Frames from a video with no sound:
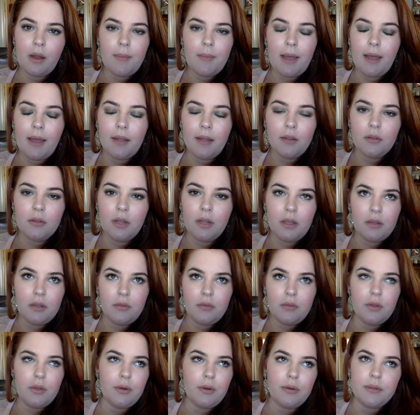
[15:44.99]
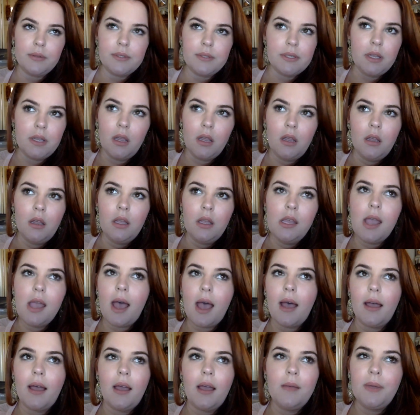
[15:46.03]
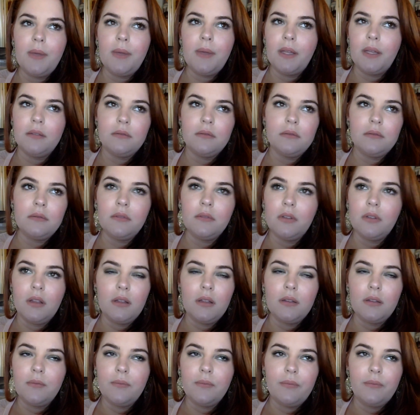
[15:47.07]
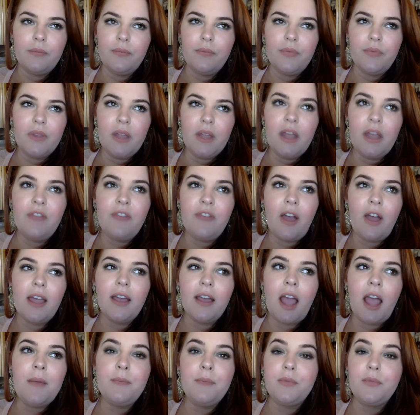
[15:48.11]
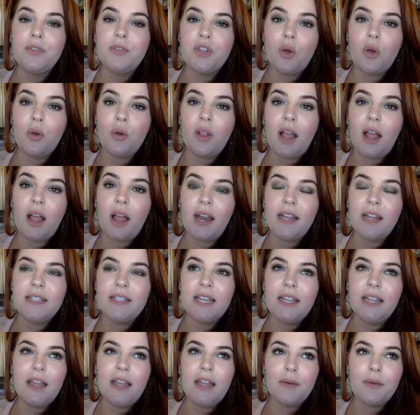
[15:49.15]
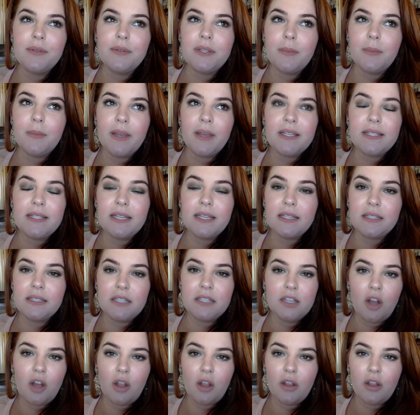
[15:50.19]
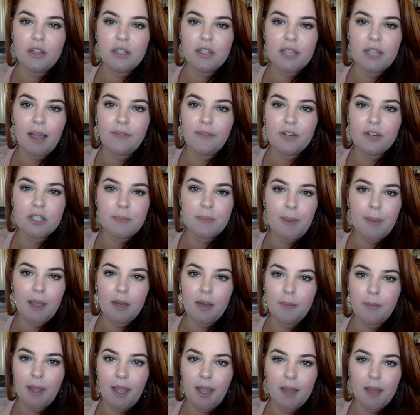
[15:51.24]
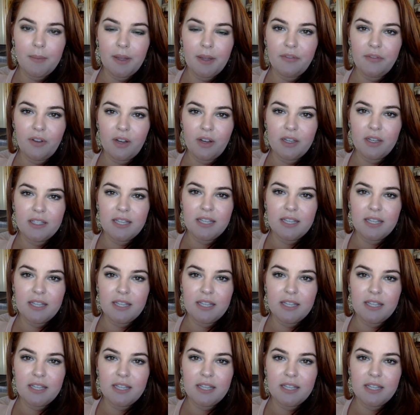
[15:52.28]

I'm at. Like I mean, I'm so glad I did. That was the best $60 I ever spent paying my friend to